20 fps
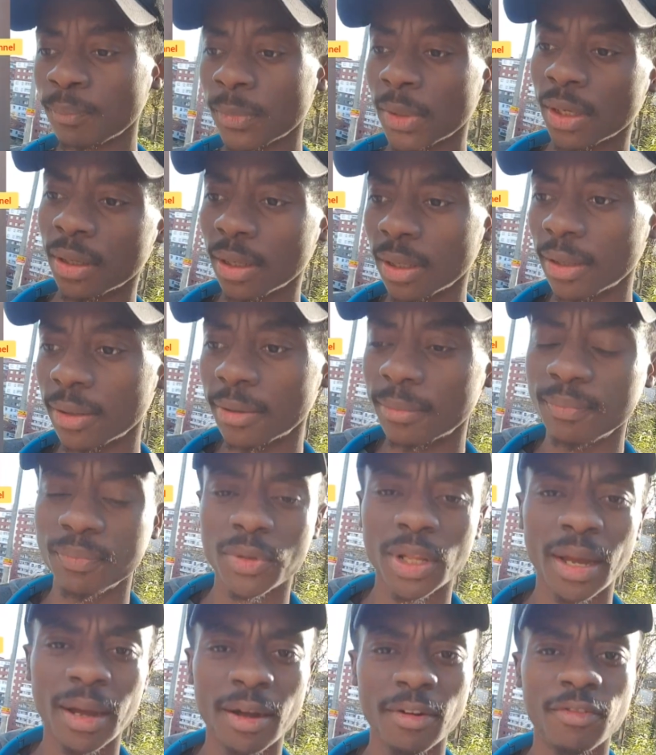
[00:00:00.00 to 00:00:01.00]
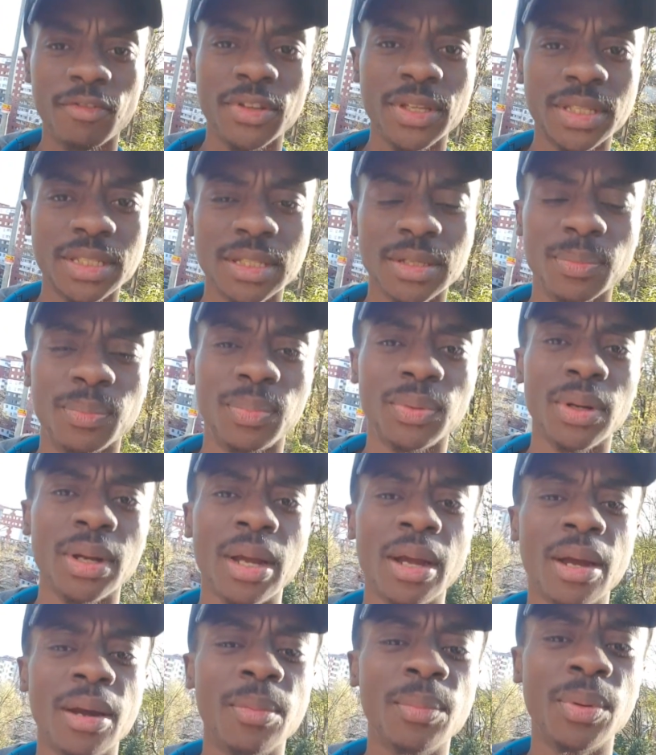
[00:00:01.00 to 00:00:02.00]
FISIP,
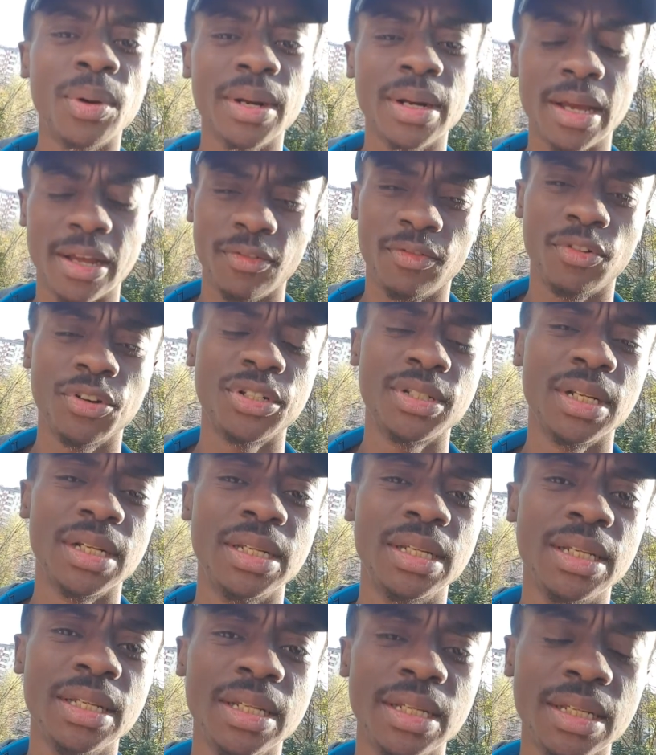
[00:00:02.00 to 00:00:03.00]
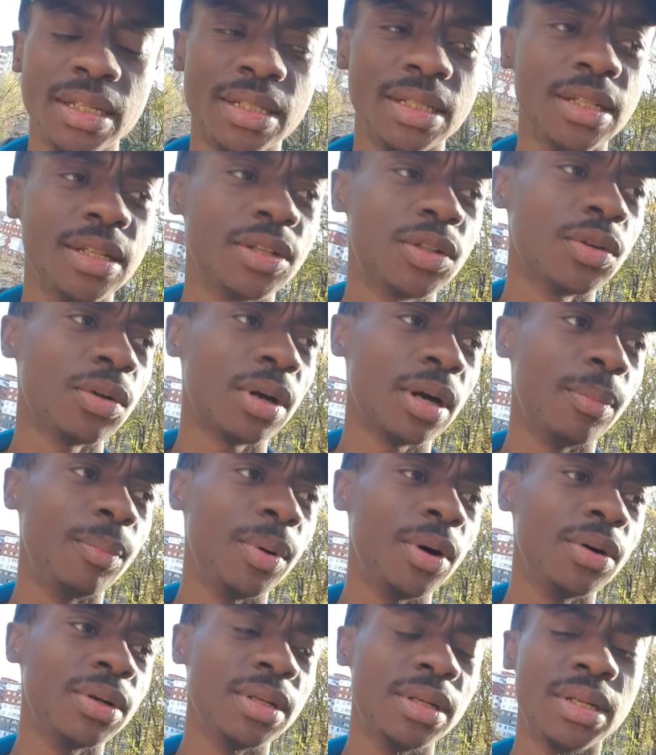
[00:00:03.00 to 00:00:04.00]
but unfortunately he didn't talk
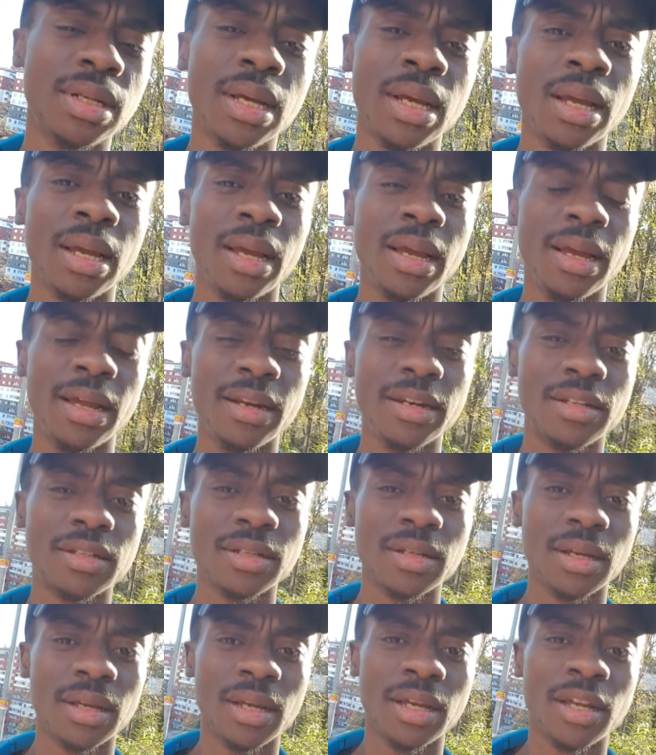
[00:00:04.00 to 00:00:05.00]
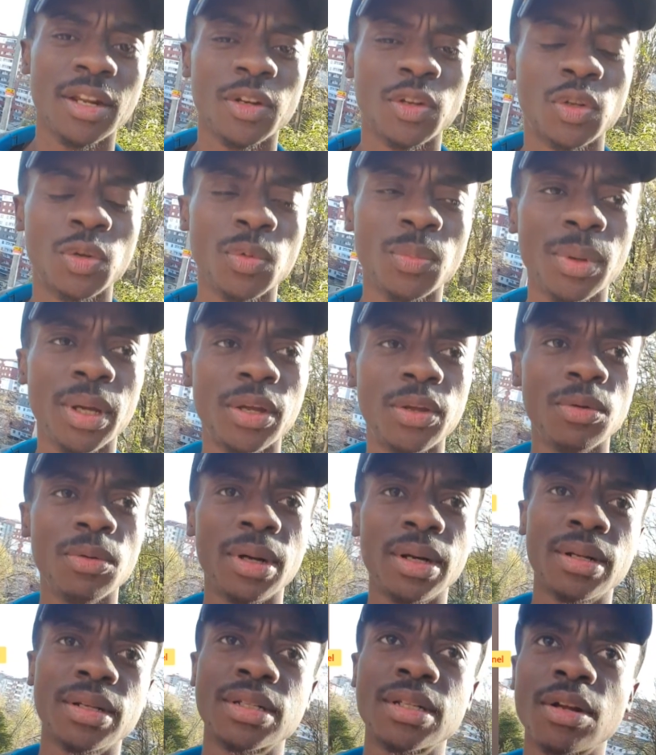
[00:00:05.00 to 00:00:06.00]
about it. And to make you
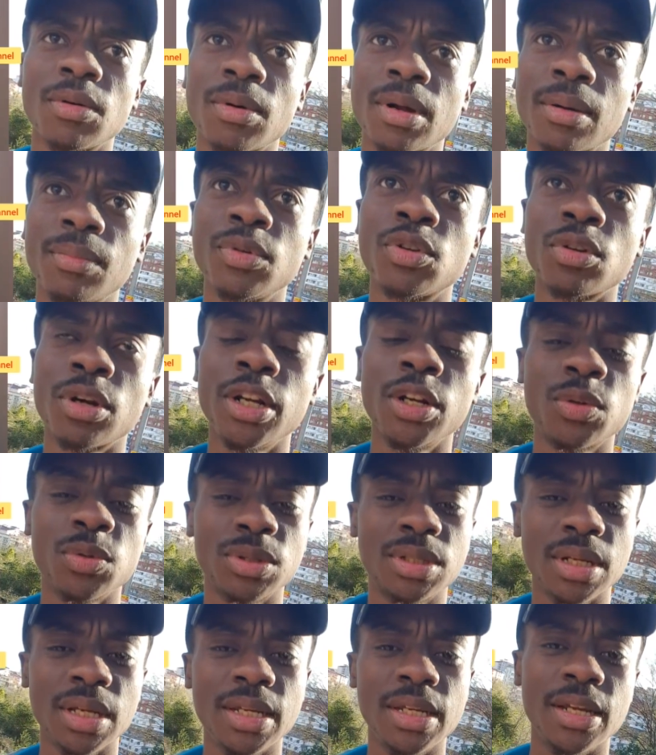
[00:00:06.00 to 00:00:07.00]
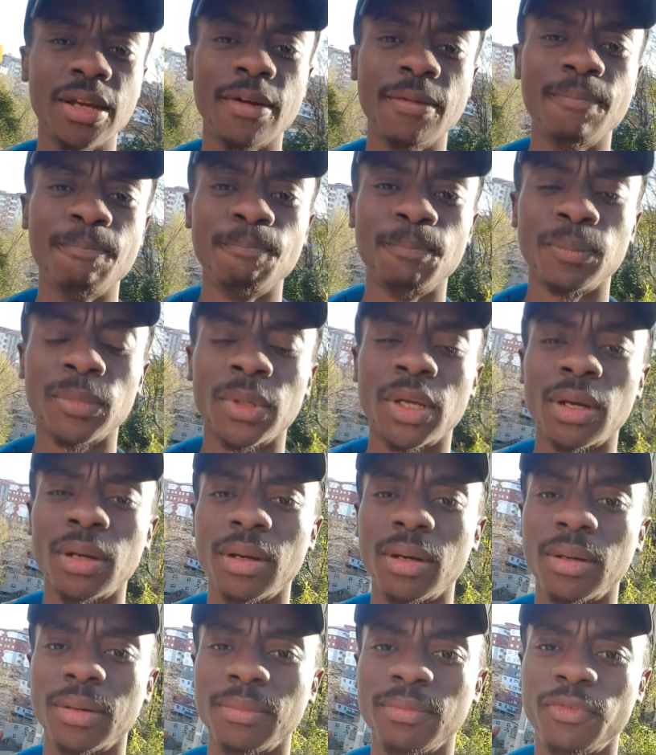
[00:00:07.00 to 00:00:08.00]
understand what I'm trying to say here,
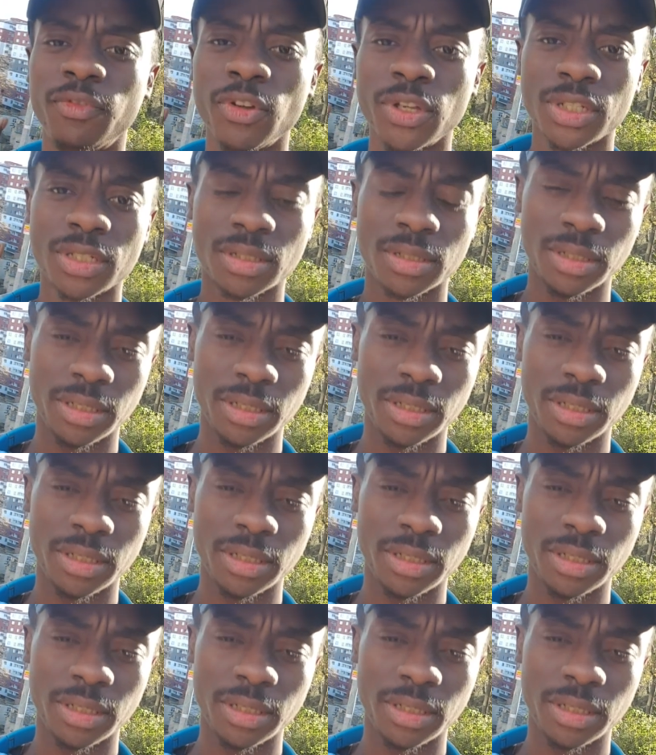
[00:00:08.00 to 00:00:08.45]
first